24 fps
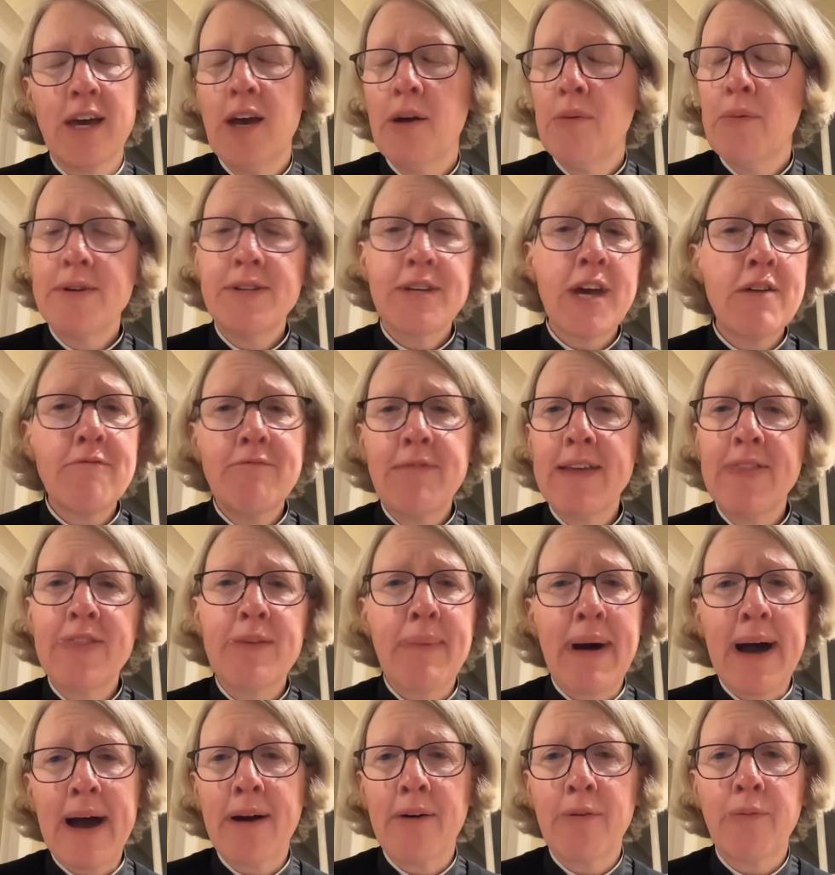We don't read them
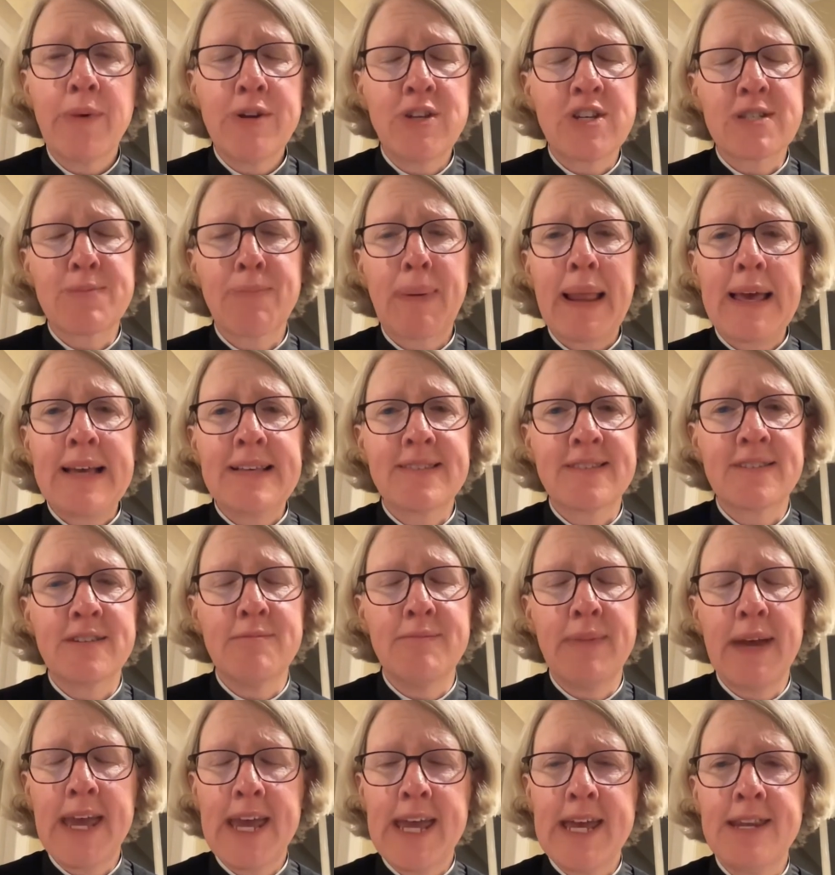out, we just place
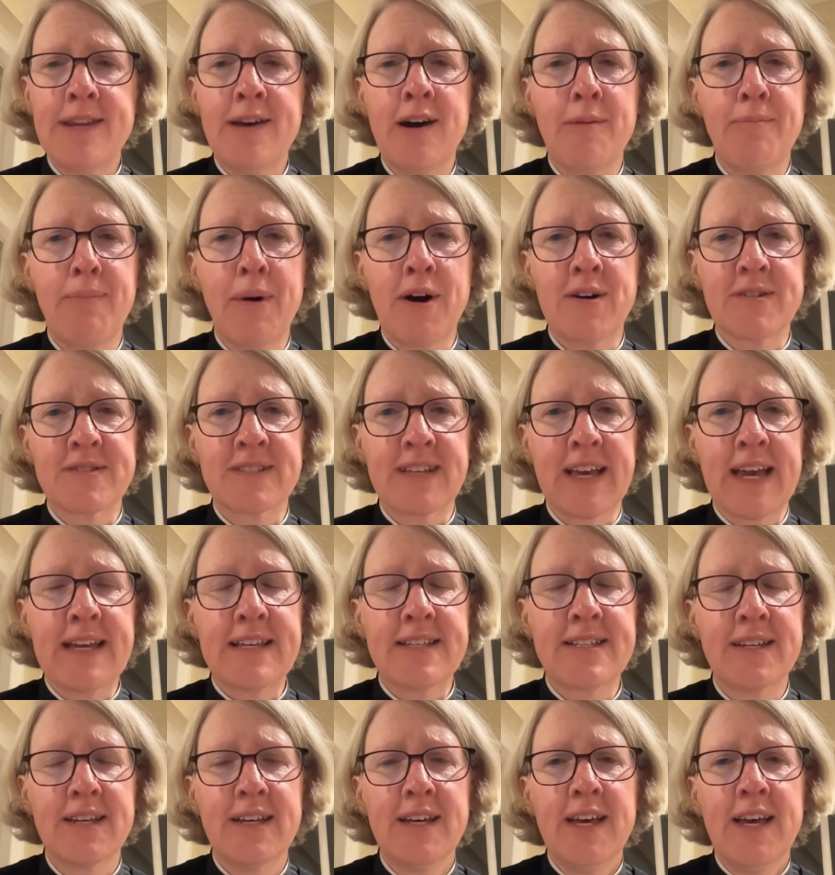them in a
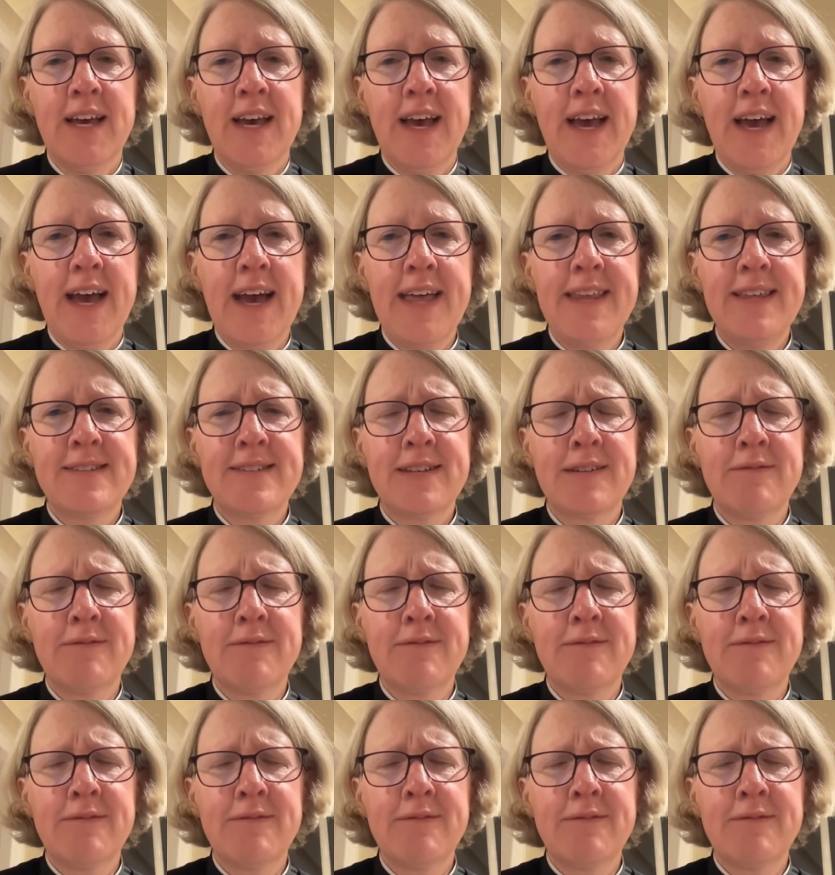basket. And it's